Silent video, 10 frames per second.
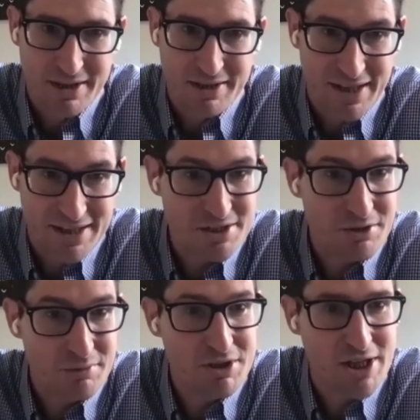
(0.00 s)
that
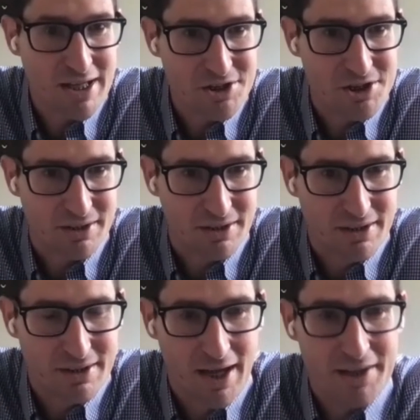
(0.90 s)
could be challenging.
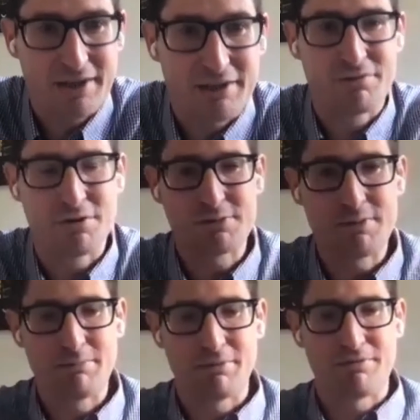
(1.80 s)
I think at first
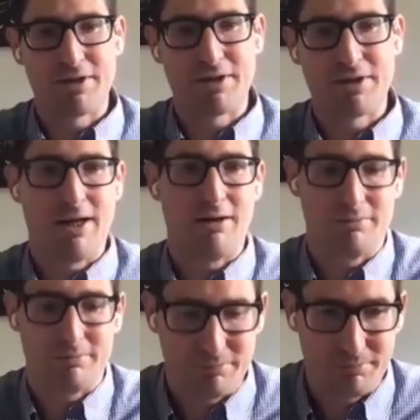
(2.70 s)
people felt,
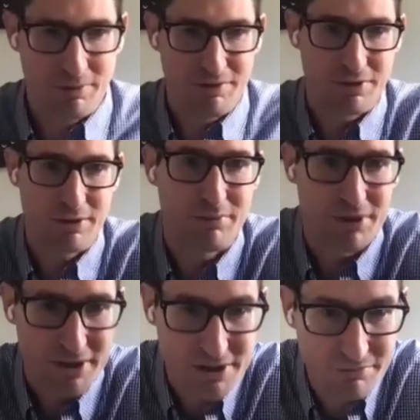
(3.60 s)
wow, we're very
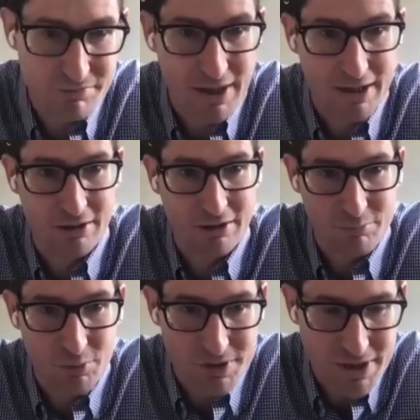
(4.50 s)
productive. We're getting a lot
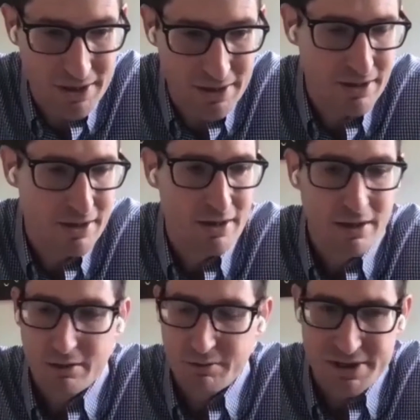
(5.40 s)
more done.
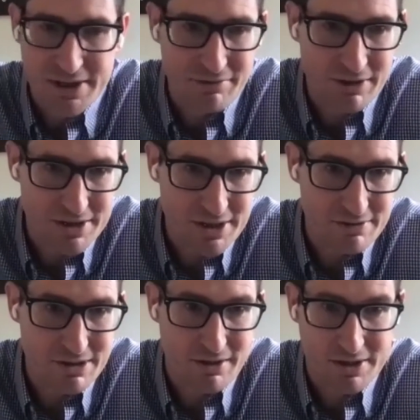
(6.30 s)
We're saving
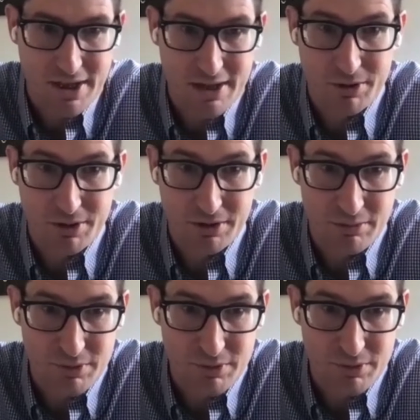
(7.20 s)
ourselves a lot of time on the
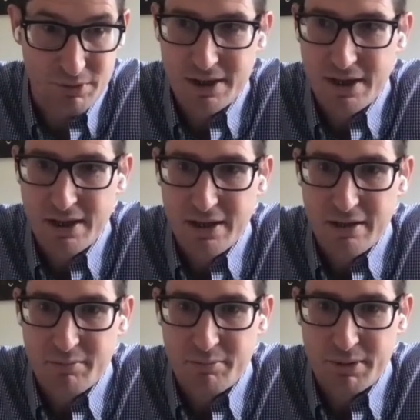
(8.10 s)
commute.
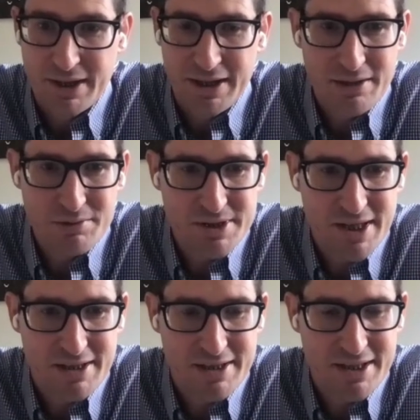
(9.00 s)
But then there was
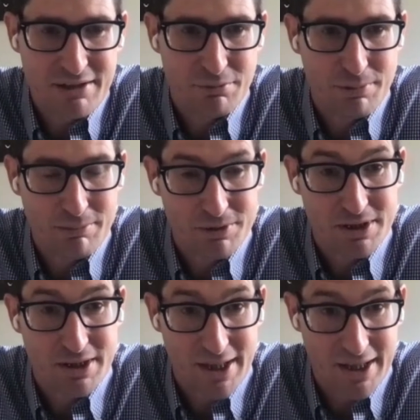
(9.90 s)
that need for people to
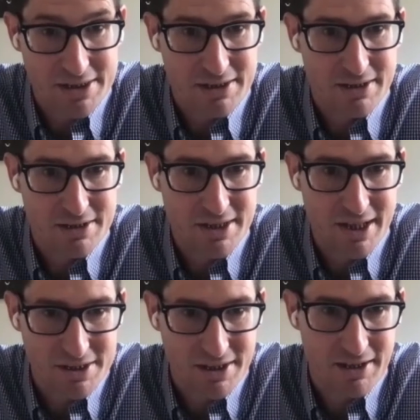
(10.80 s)
connect and to
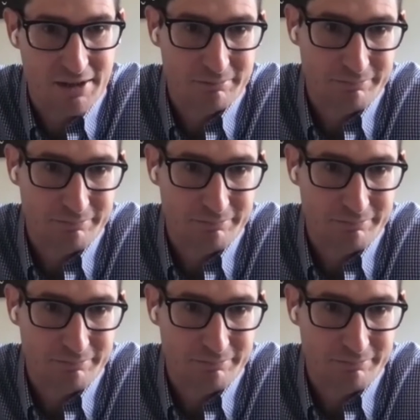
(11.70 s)
get together